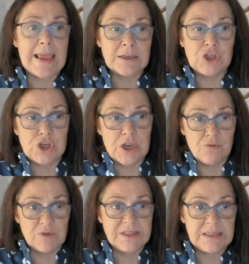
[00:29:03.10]
she
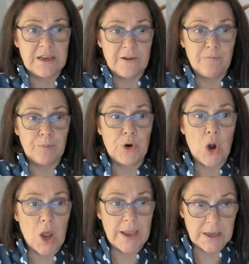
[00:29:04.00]
received
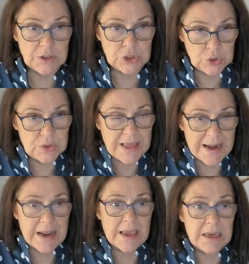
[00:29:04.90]
prior to that
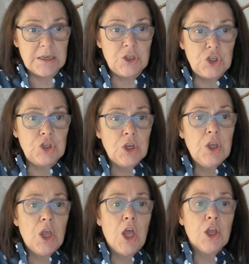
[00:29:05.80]
age
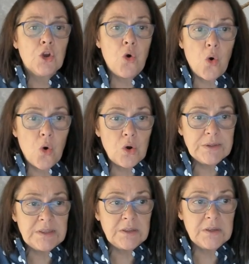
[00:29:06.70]

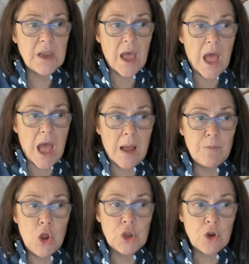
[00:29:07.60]
caused
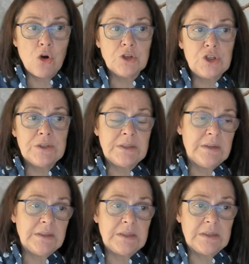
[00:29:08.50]
her
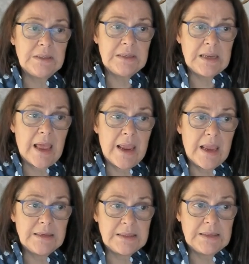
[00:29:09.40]
consciousness to
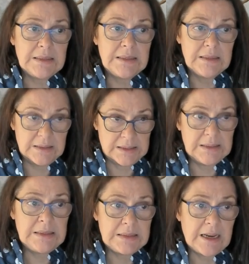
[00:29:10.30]
stay
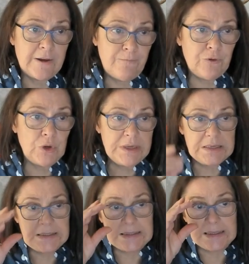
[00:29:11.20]
fully
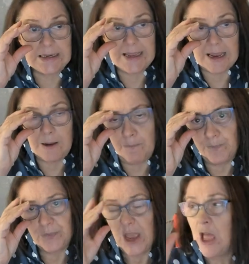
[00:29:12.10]
asleep
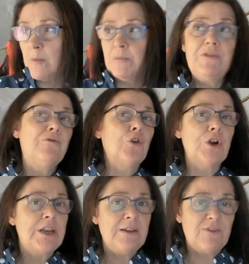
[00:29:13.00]
before
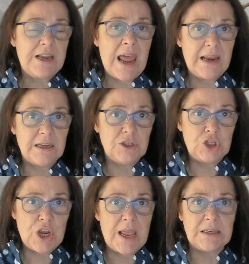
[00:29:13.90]
it even had a
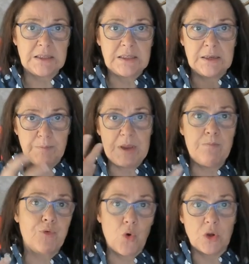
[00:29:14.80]
chance to be
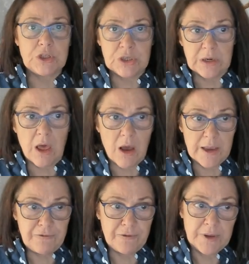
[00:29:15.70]
brought to life.